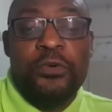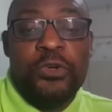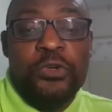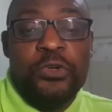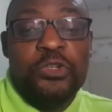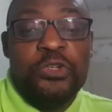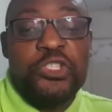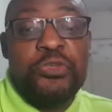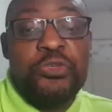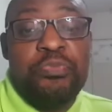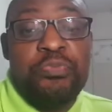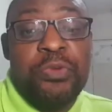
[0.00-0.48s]

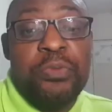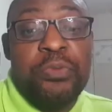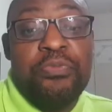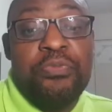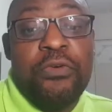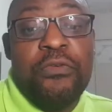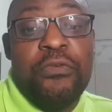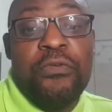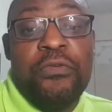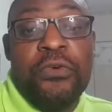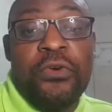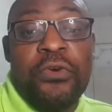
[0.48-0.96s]
use
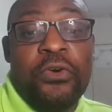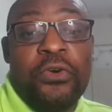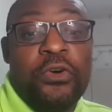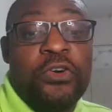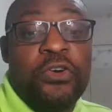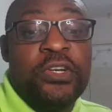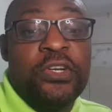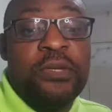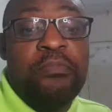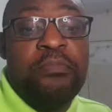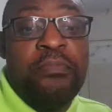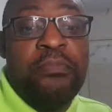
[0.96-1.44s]
people for your
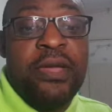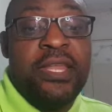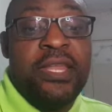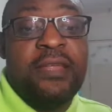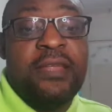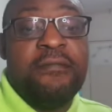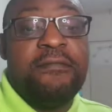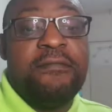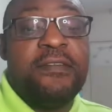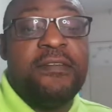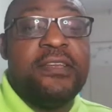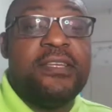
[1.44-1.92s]
own
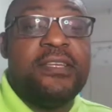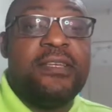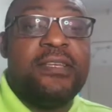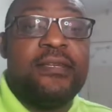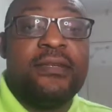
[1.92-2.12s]
benefit,